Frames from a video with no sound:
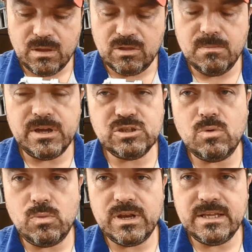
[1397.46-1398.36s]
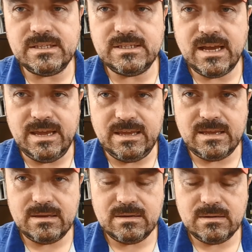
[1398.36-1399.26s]
the measurement we need to
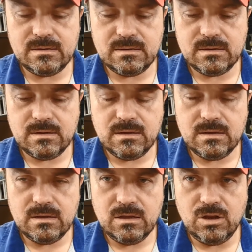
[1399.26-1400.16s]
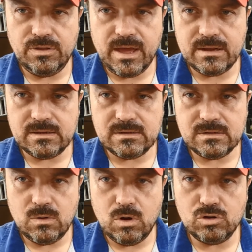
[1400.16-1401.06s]
take, you know, that
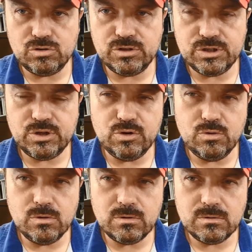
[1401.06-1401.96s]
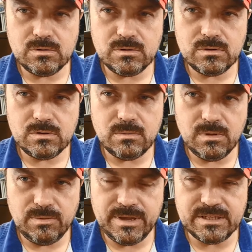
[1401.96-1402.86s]
102
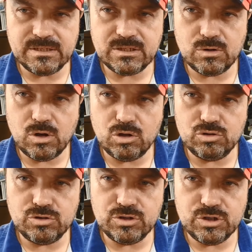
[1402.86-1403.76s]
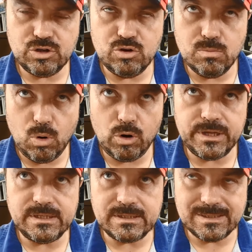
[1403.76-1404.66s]
millimeters to
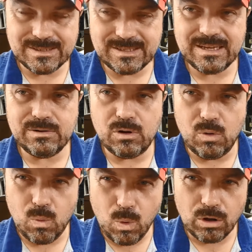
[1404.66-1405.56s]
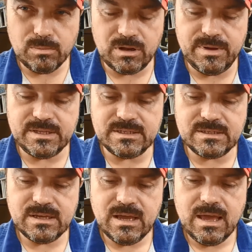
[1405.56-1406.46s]
102.01
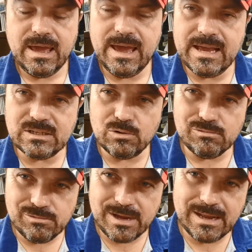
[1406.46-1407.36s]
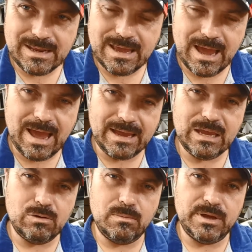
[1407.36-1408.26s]
millimeters is a really
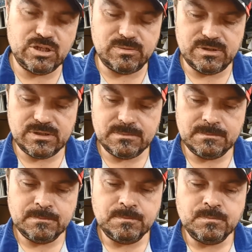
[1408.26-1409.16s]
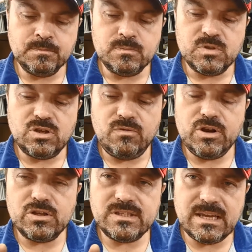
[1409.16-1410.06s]
accurate measurement. So if we
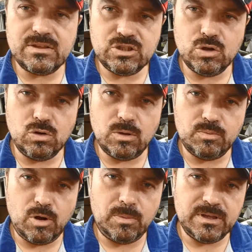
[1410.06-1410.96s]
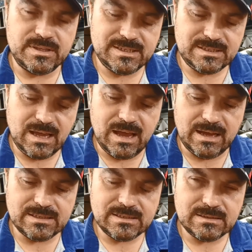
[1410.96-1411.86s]
don't set the tool up properly at the
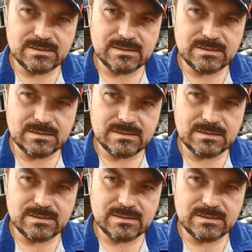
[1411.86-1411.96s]
start,